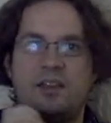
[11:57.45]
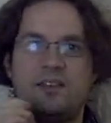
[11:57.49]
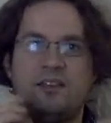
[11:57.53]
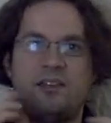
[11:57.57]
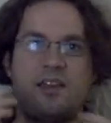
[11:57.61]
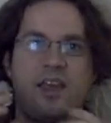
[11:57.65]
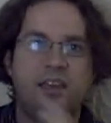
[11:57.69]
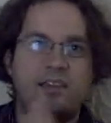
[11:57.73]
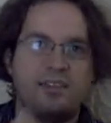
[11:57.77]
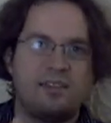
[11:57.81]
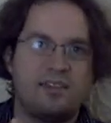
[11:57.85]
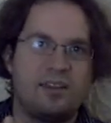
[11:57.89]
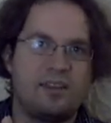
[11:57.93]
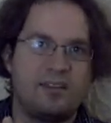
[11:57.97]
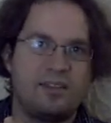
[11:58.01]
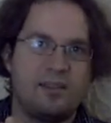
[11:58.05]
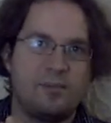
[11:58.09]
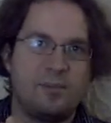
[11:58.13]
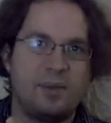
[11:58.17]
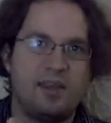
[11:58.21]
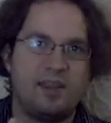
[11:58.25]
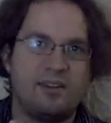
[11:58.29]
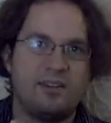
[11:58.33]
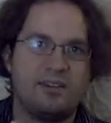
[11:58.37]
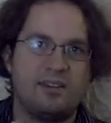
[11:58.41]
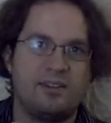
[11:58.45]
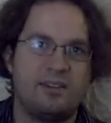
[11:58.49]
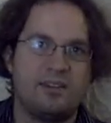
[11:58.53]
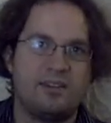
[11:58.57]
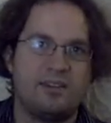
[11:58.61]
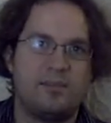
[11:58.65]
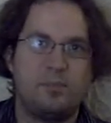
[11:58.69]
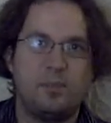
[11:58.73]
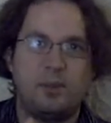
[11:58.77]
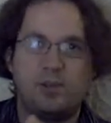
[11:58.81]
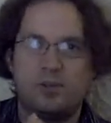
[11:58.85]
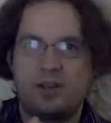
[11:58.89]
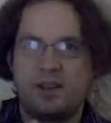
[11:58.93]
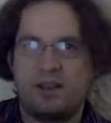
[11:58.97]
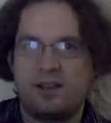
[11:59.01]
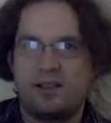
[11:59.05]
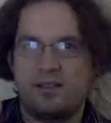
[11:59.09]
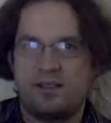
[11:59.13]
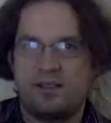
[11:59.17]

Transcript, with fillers: testing the pieces, building the